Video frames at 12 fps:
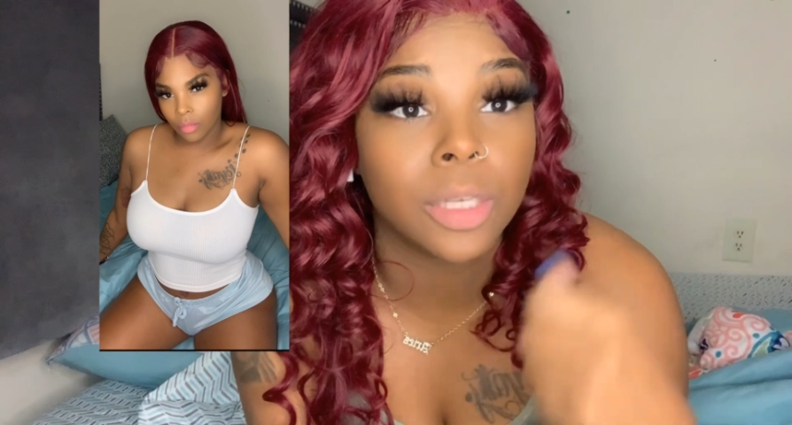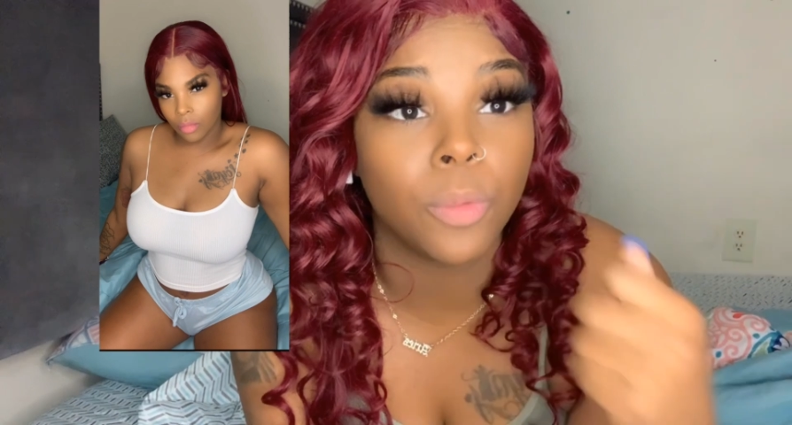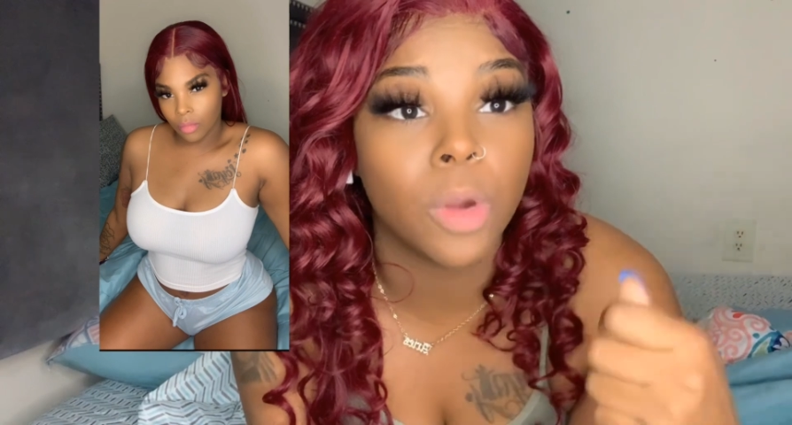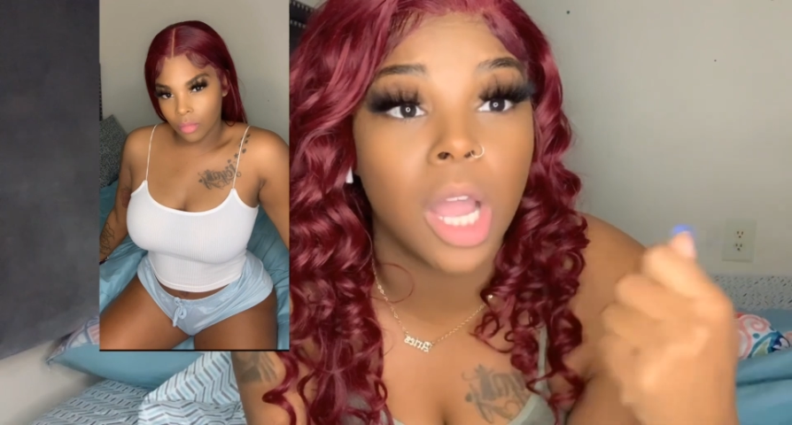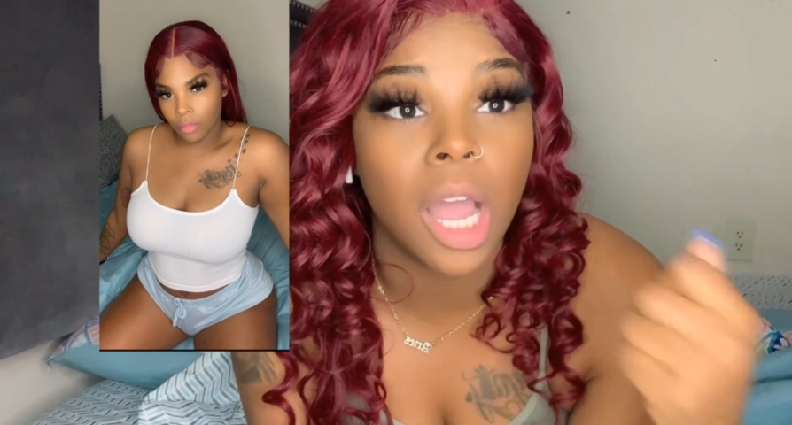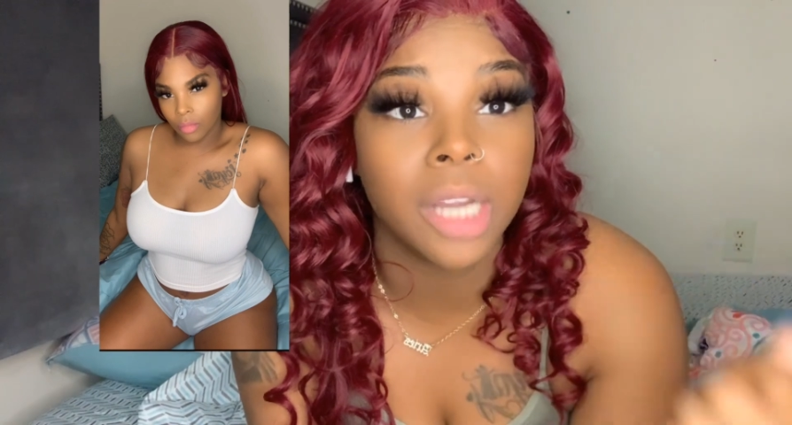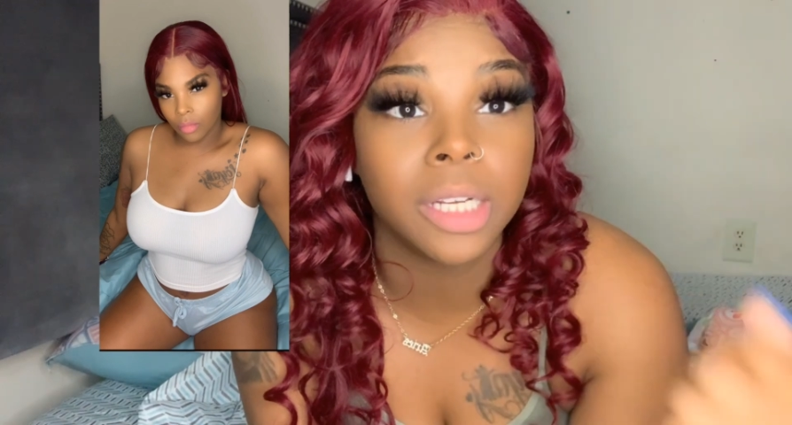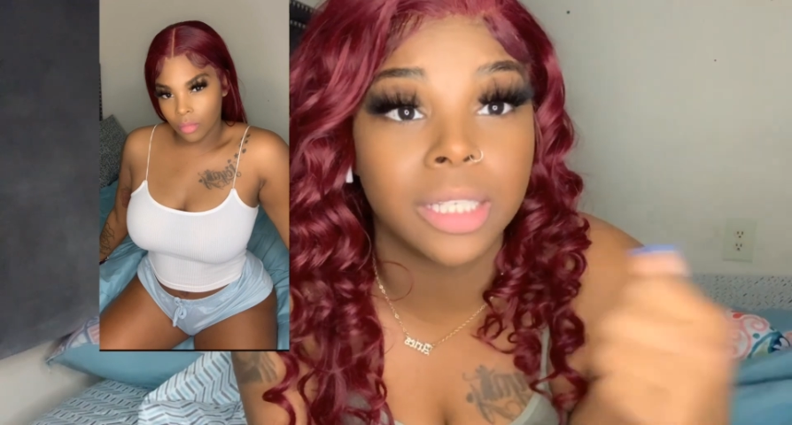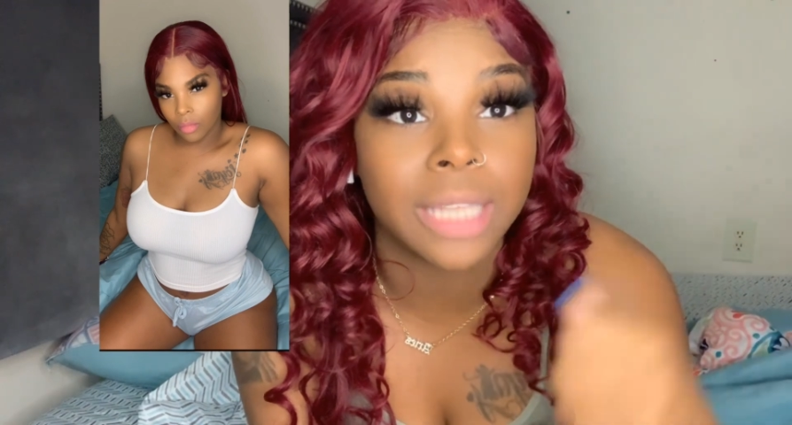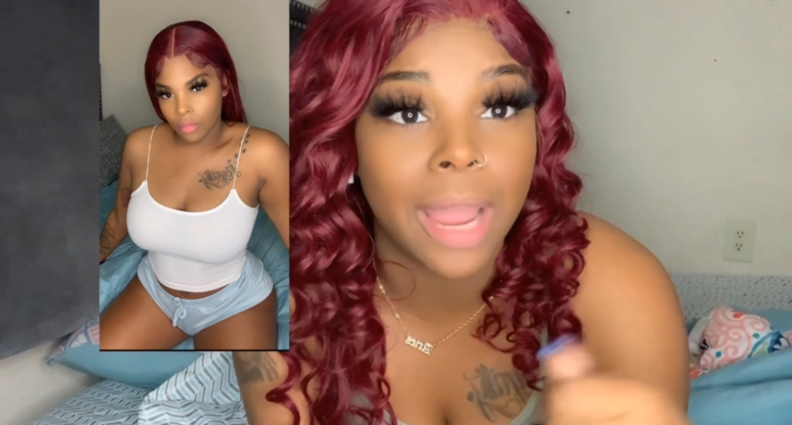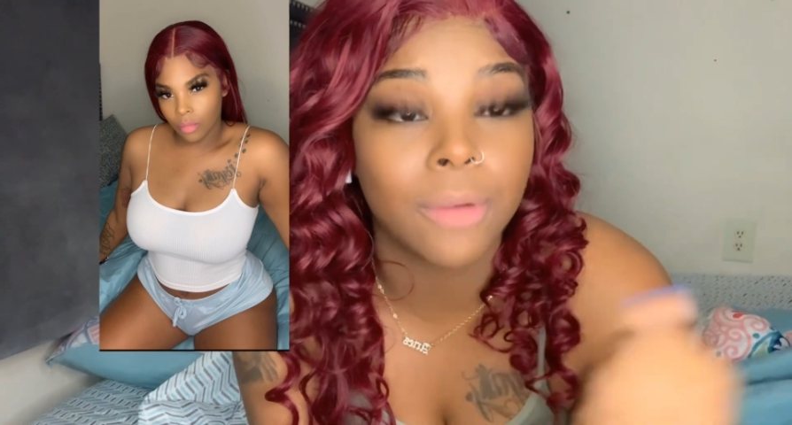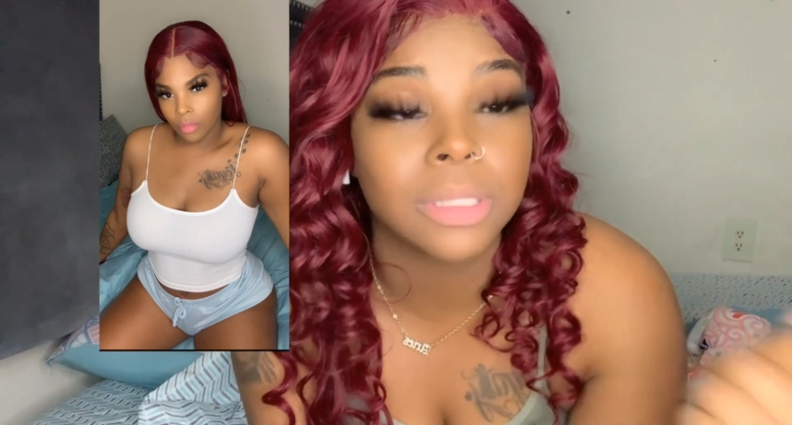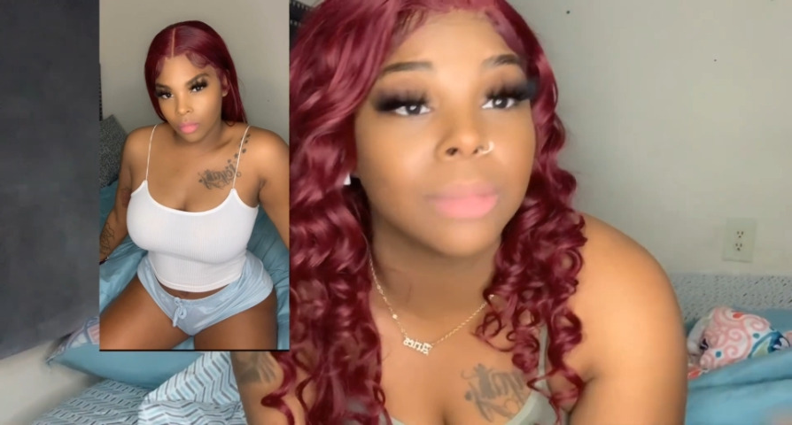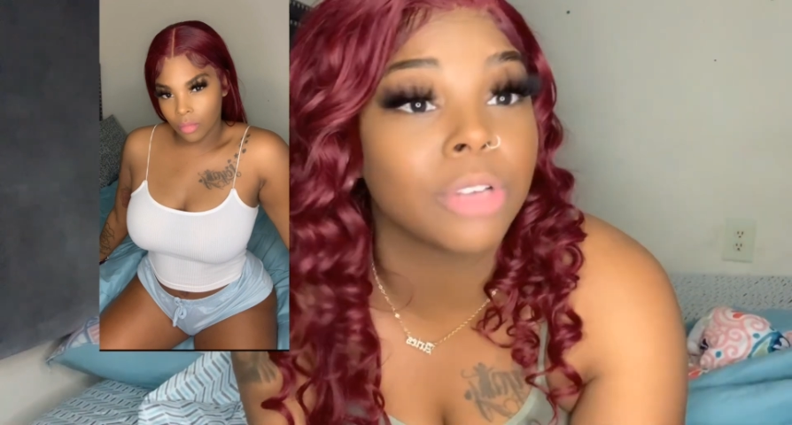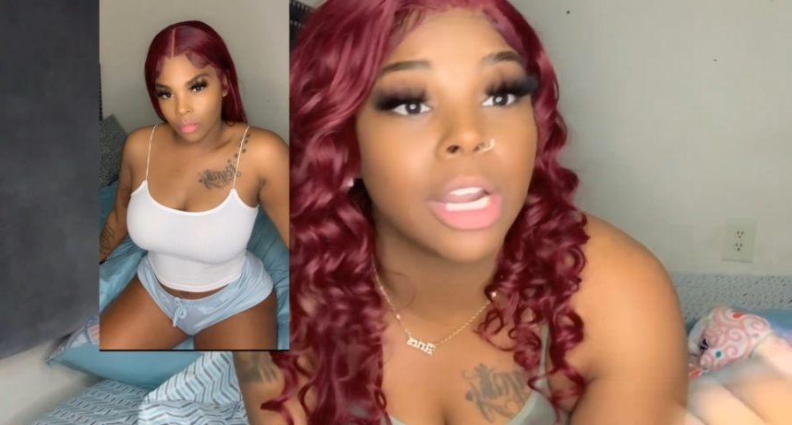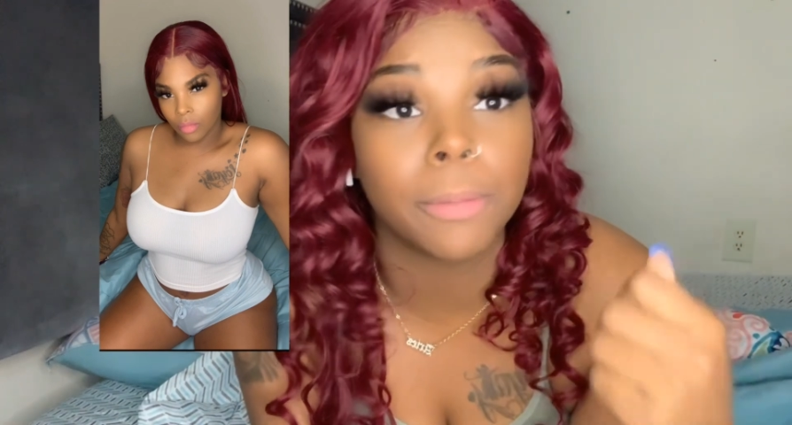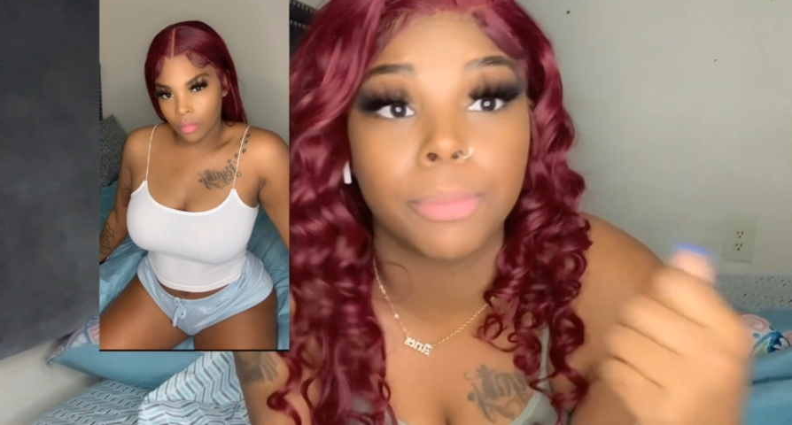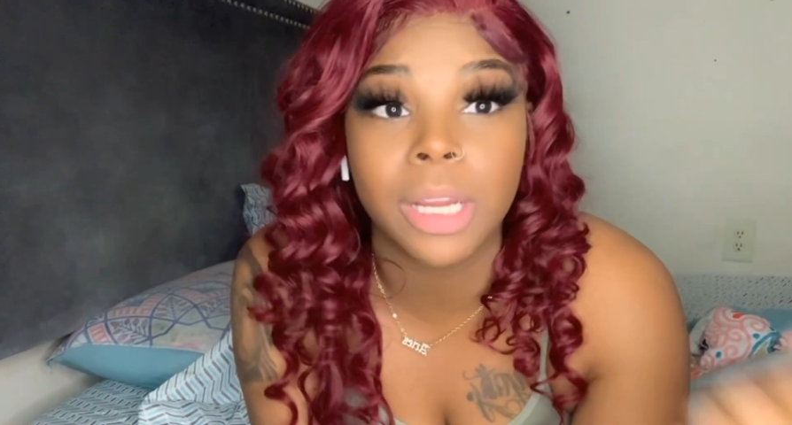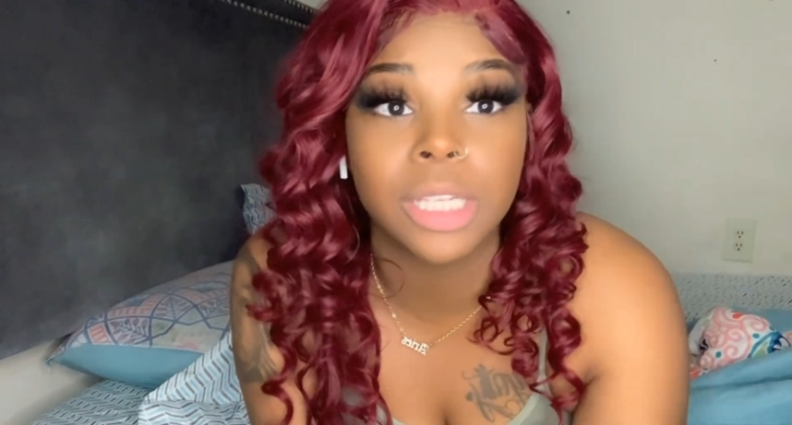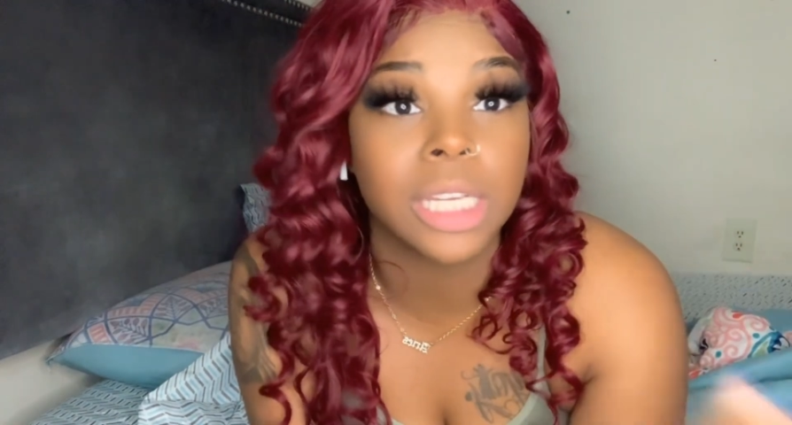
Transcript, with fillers: wood under down because I'm trying to break